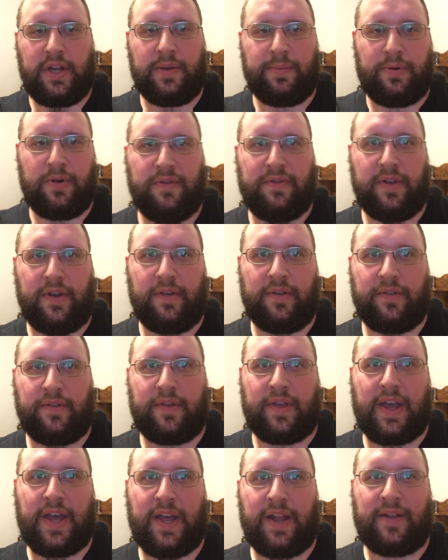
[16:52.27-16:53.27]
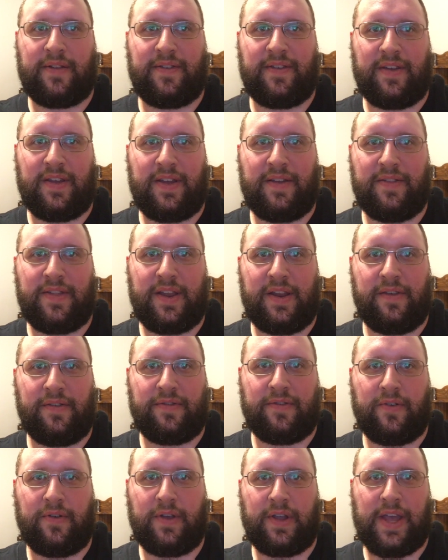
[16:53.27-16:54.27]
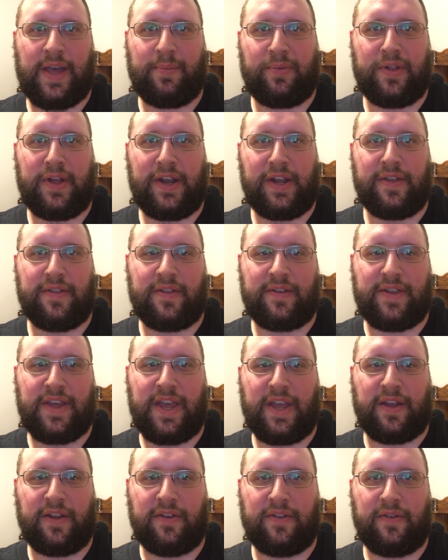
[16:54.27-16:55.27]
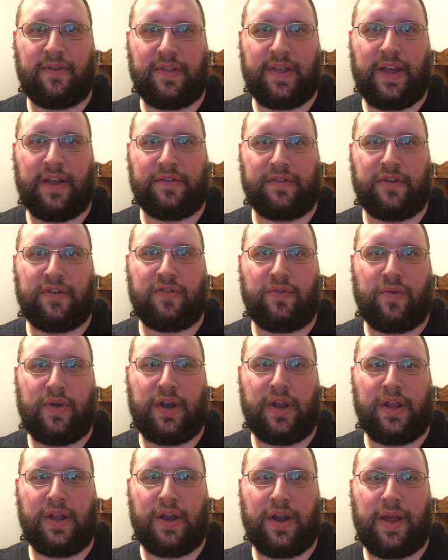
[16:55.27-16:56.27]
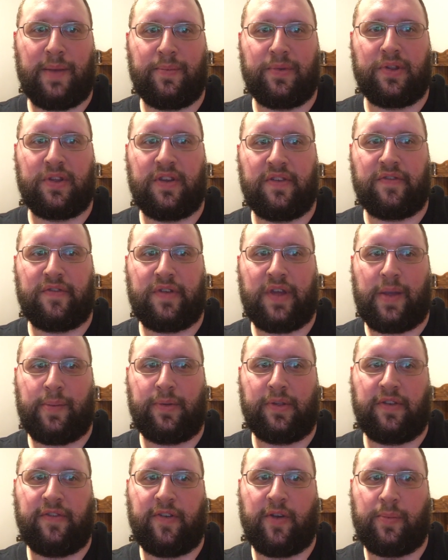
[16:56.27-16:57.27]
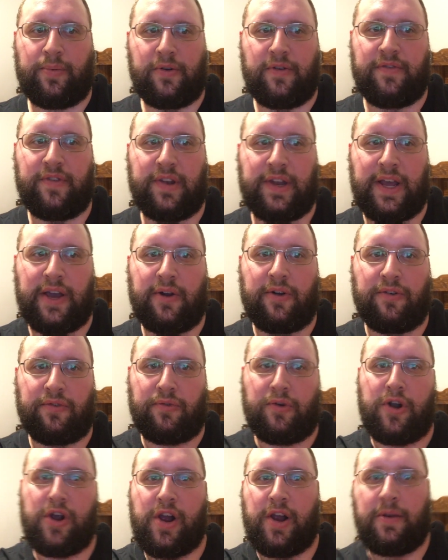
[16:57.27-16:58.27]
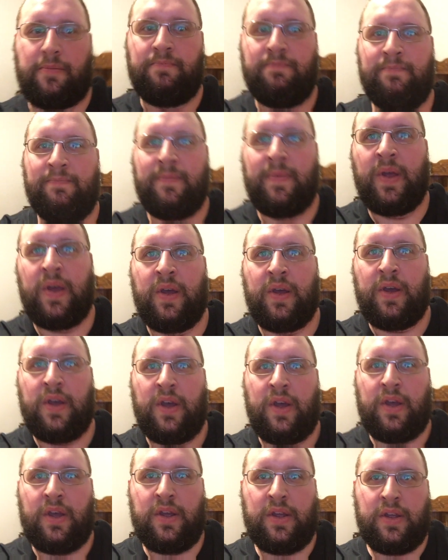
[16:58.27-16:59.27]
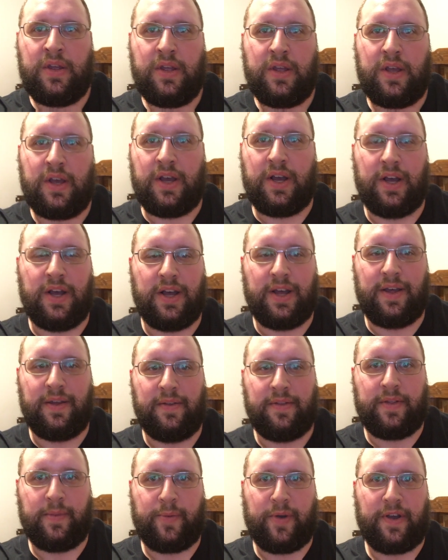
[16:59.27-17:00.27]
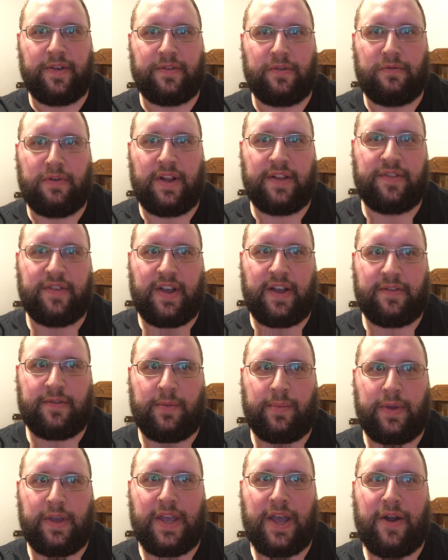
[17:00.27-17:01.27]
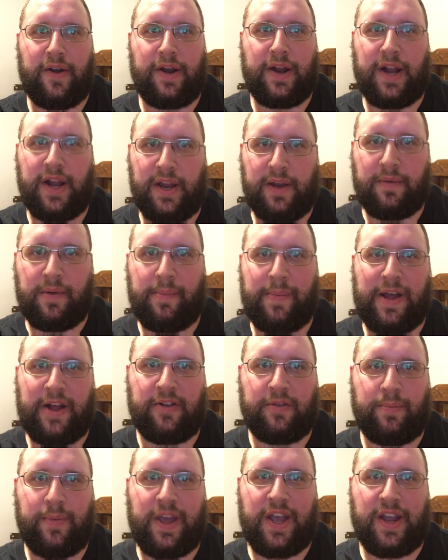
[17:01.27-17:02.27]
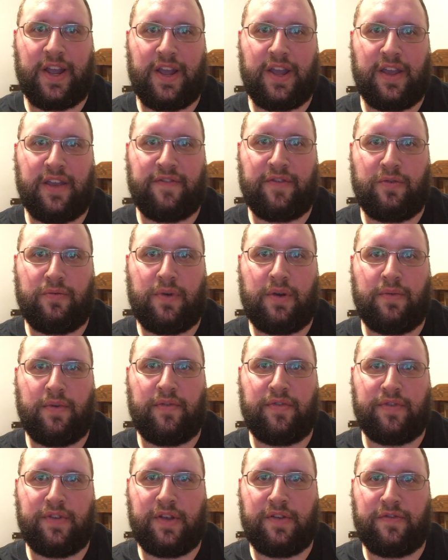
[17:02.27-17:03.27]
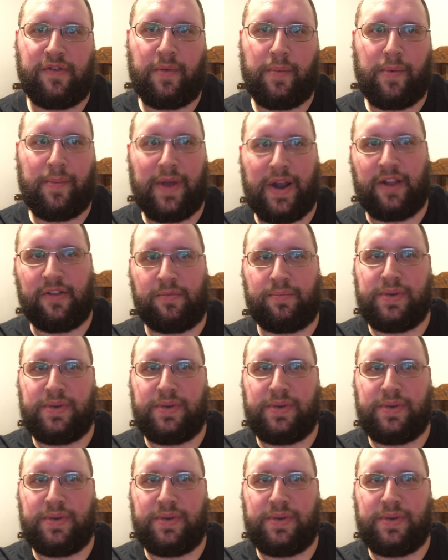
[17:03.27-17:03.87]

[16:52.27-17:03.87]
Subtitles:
prove that he's still got plenty in the tank in 2020, and I believe he'll prove the doubters wrong. The Boston Red Sox will be counting on him to bounce back, and given what we've seen from him at his